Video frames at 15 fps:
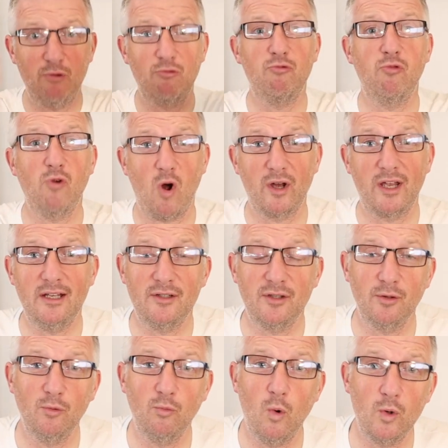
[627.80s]
a rock
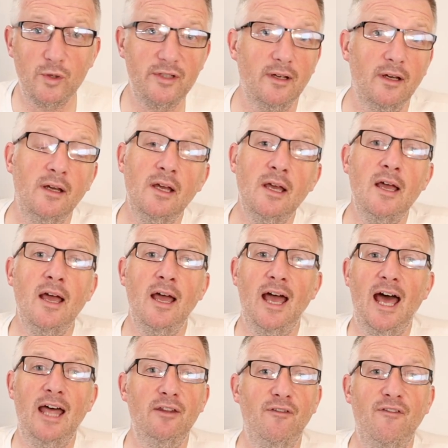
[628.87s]
into the water,
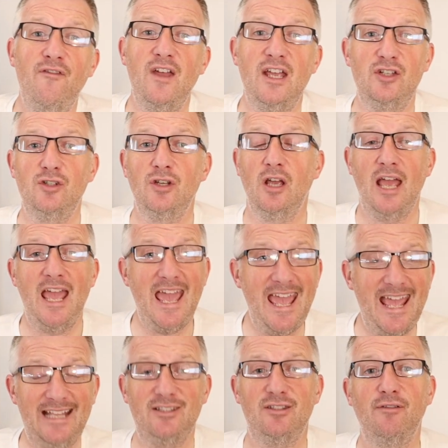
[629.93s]
and the fish
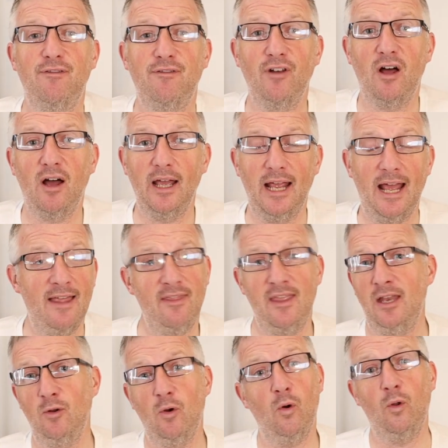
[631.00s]
hits the fly, and
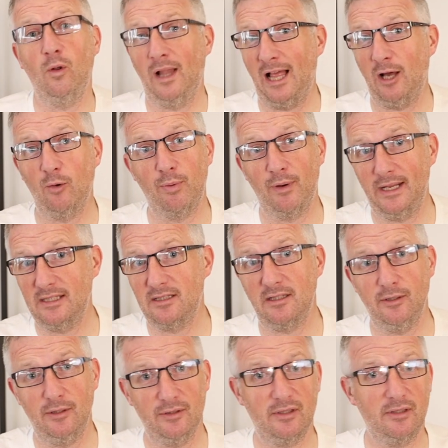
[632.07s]
then all hell breaks
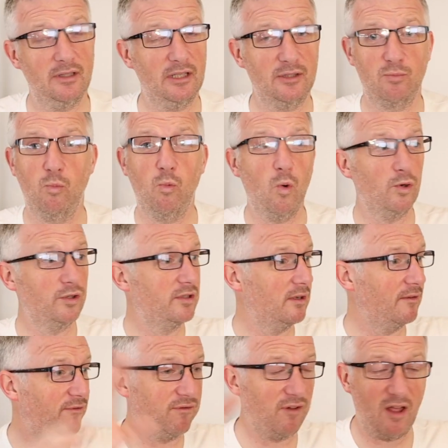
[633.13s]
loose. There's
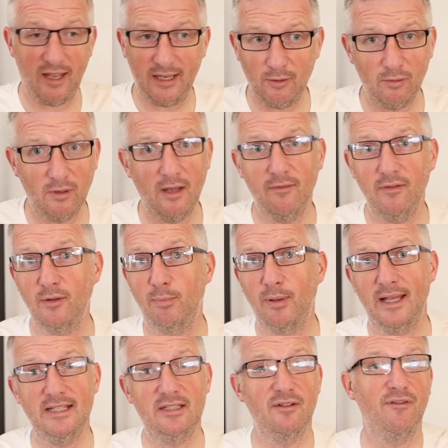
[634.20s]
water flying all over the
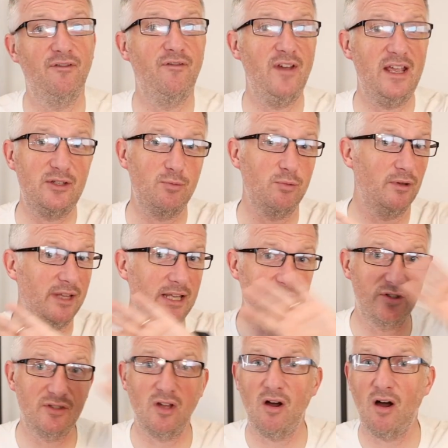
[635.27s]
place. The fish will then
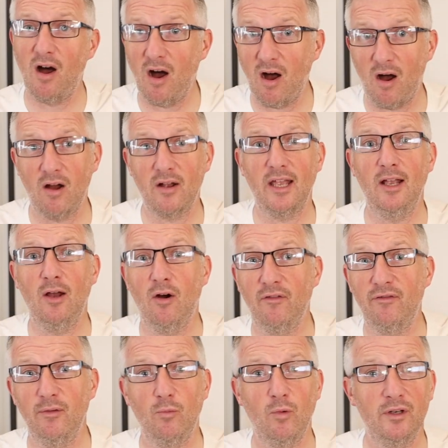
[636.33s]
start arcing
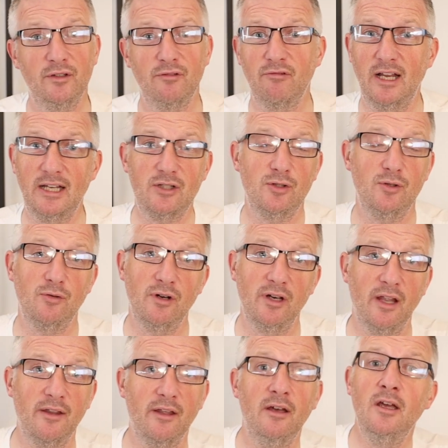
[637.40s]
off in one direction or
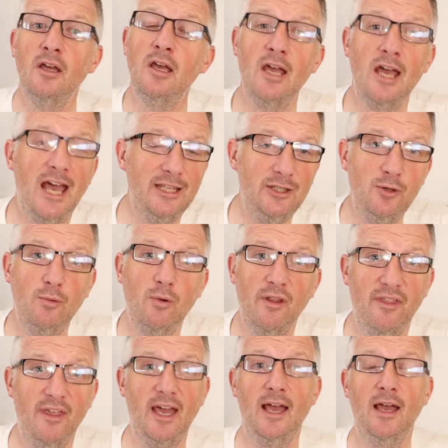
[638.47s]
another, and you are
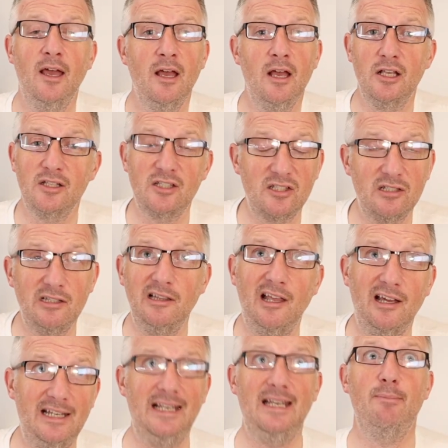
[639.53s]
there
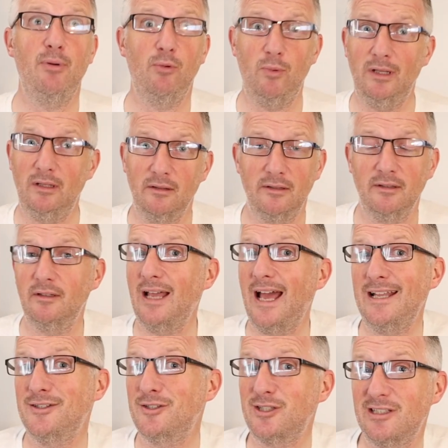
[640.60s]
slightly bewildered
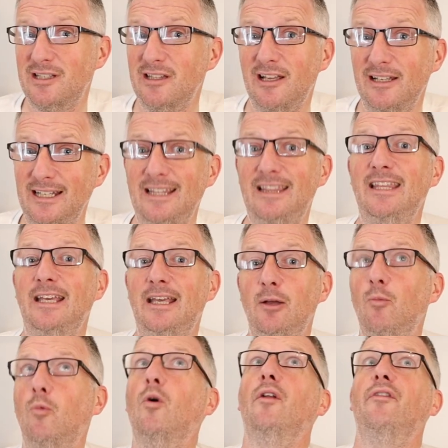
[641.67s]
and slightly
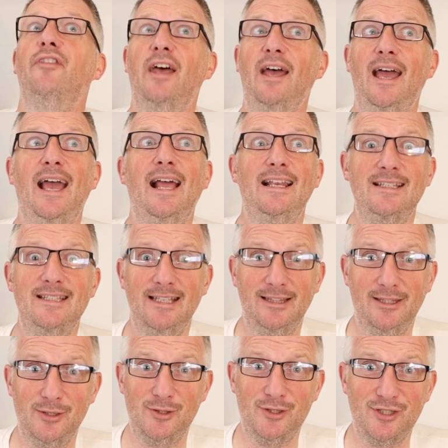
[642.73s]
thinking, what the hell is
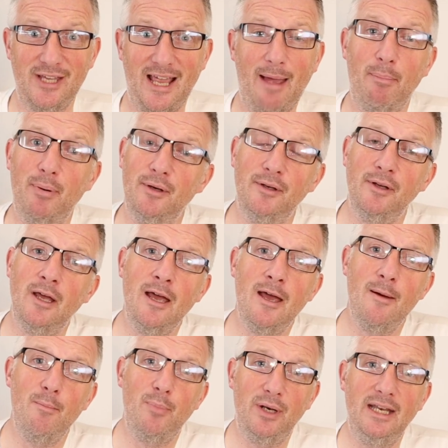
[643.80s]
it that just happened?
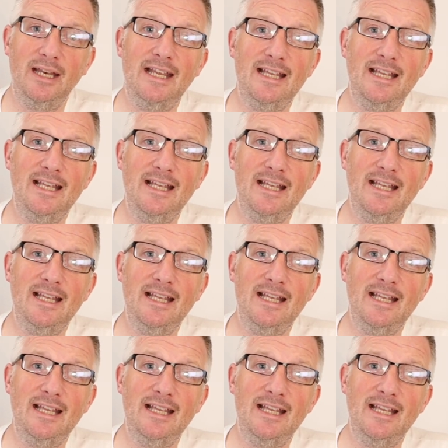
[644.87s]
But it